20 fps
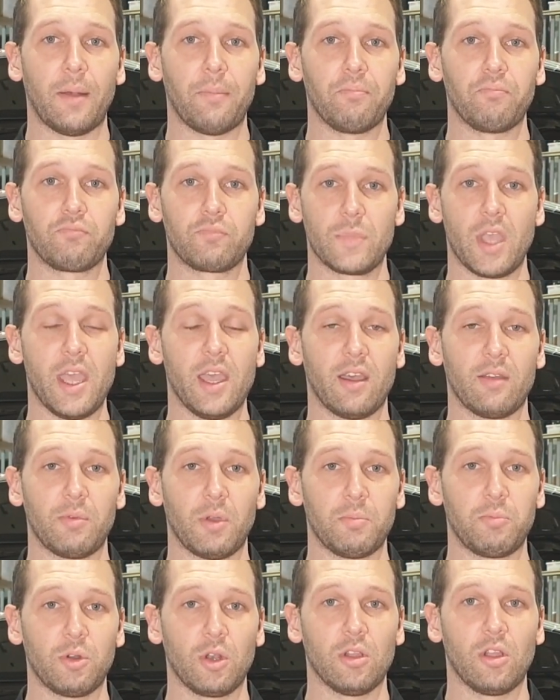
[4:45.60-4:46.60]
yeah, I put a
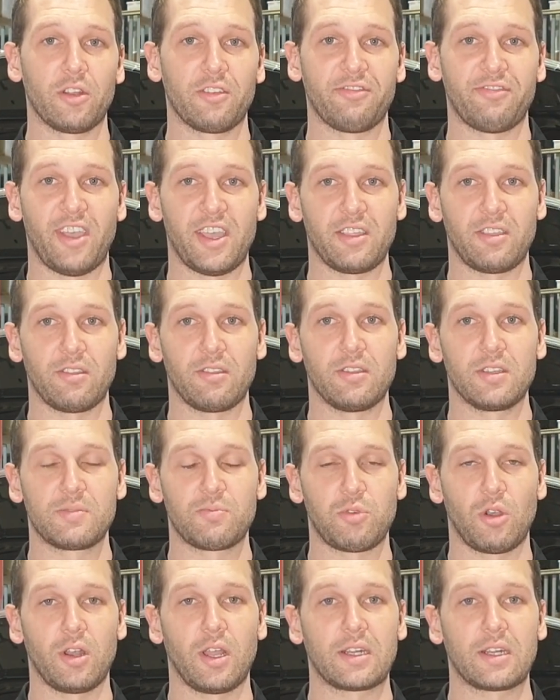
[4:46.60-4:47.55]
lot of faith in this product